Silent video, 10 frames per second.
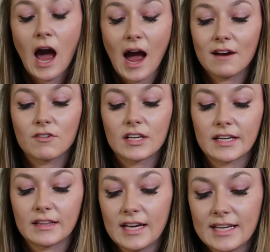I
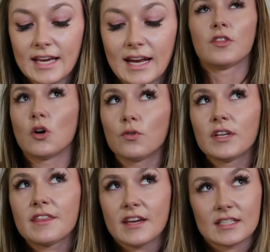really like it. The
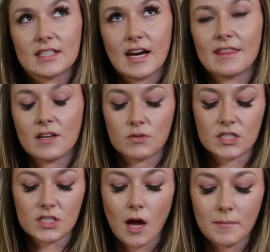only things that I think
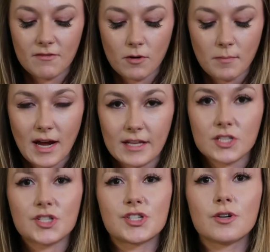would stop me from buying
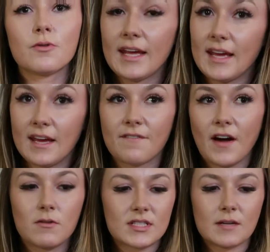this shoe, if
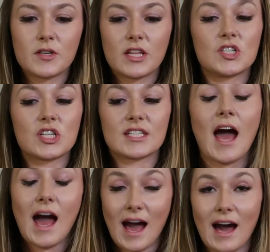I was someone that just
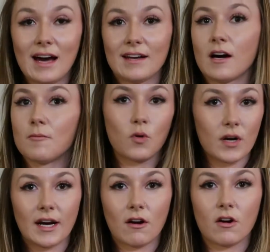had a
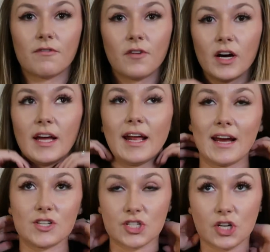more narrow foot and
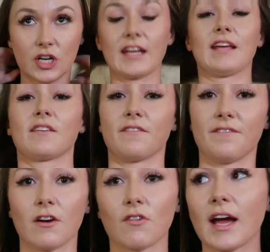I just couldn't get the
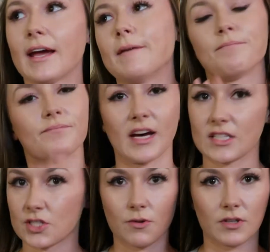fit right,
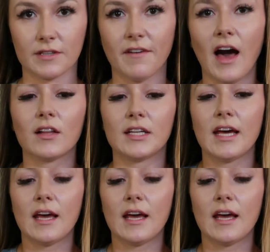that's totally valid.